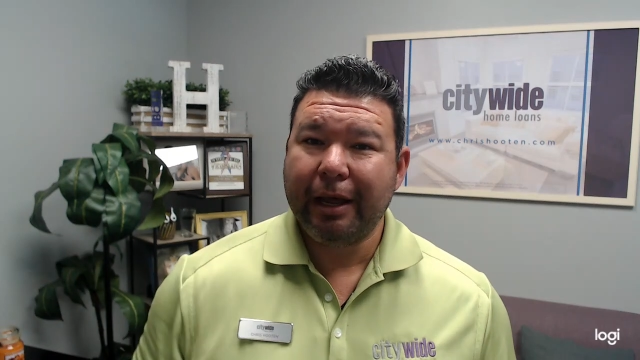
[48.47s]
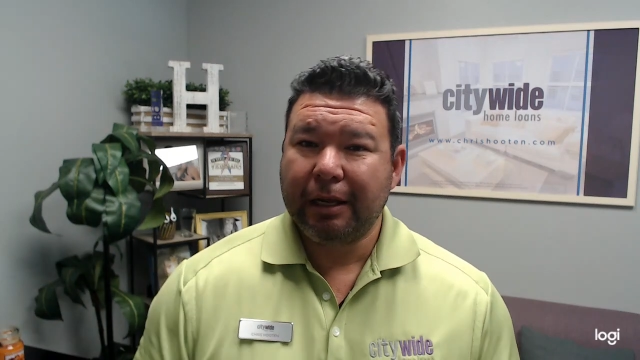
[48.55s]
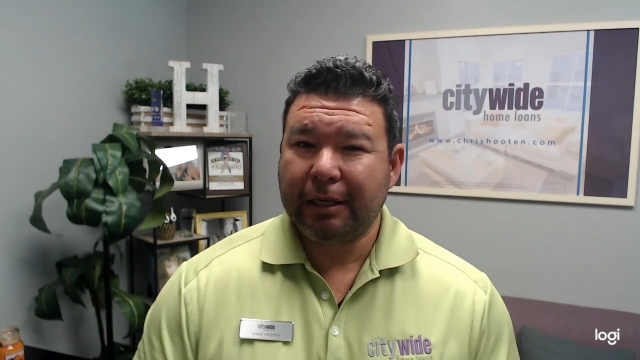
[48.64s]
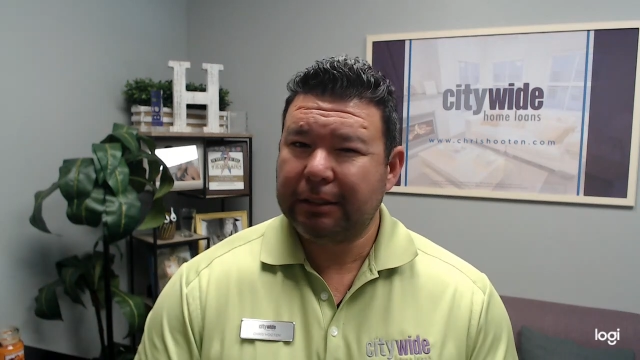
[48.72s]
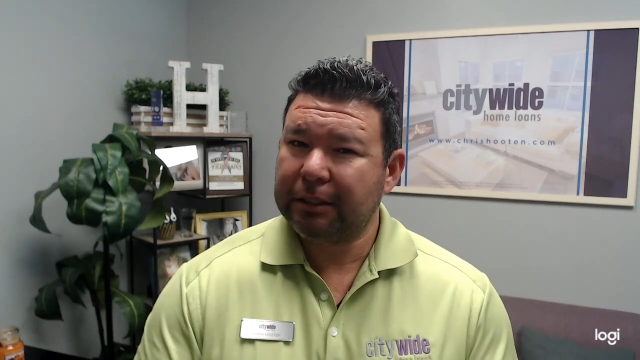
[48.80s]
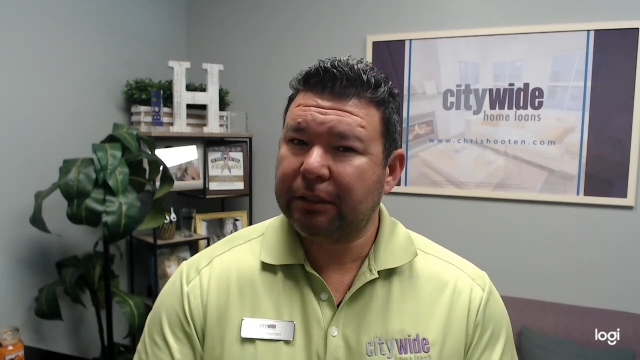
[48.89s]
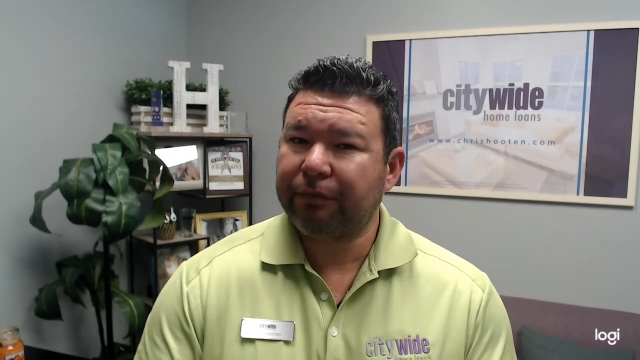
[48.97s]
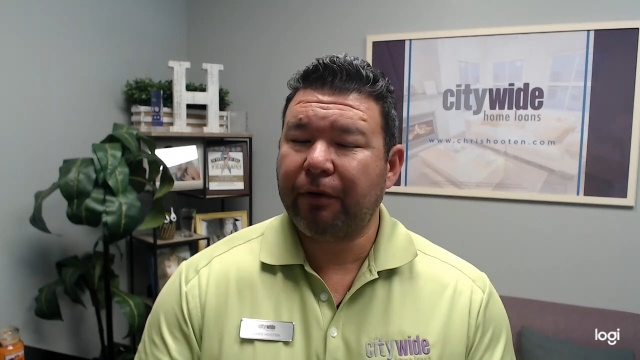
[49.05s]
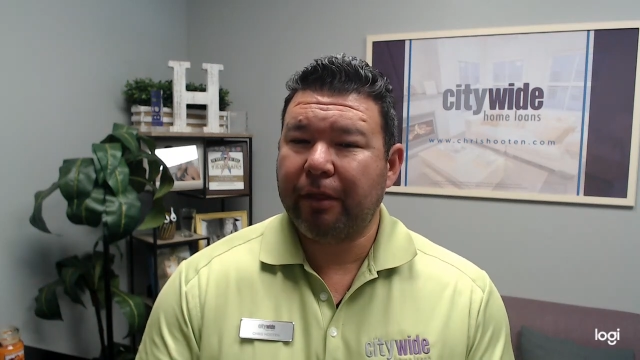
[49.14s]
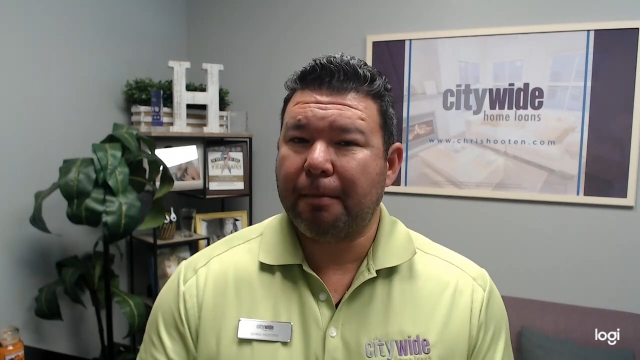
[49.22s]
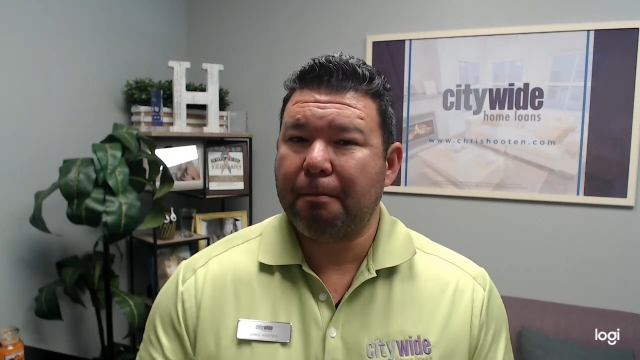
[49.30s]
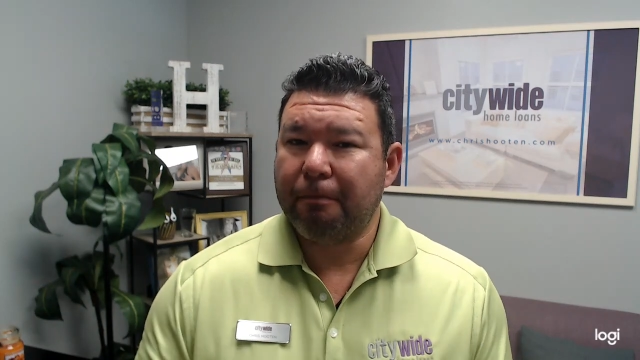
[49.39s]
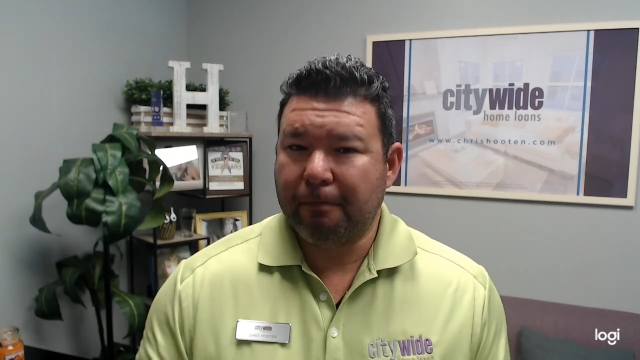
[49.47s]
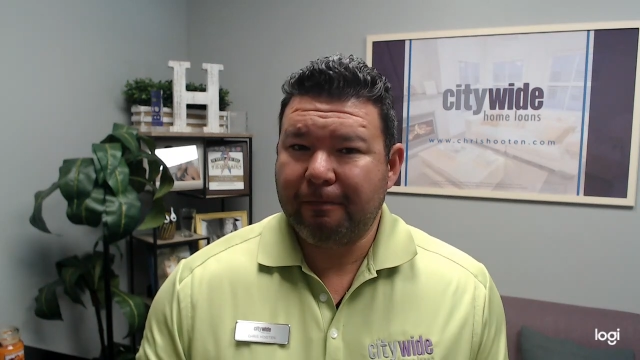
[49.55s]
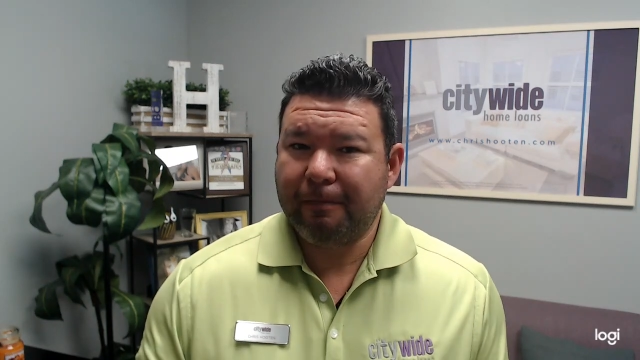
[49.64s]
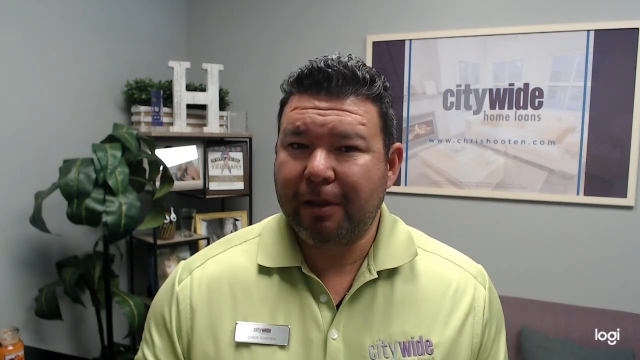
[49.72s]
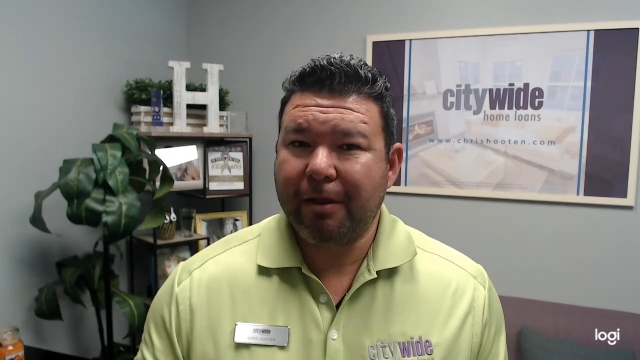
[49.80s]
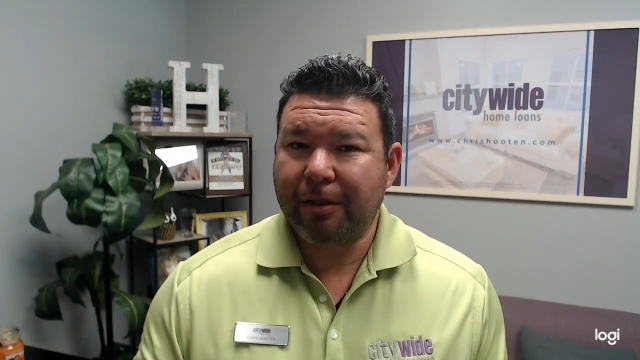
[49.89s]
This is for the,
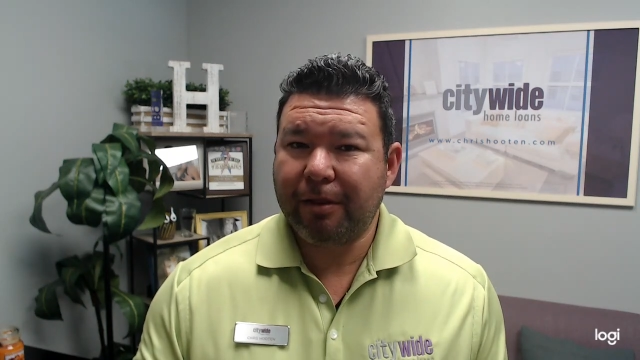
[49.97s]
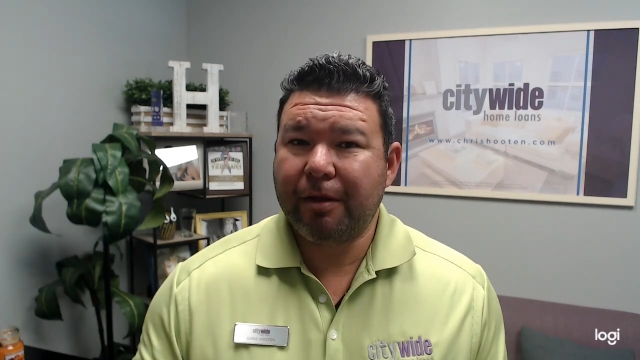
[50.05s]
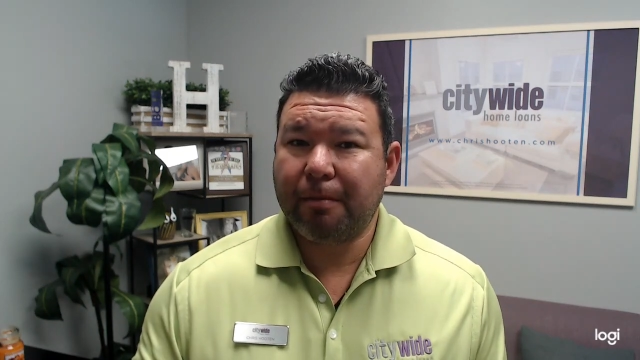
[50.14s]
the, the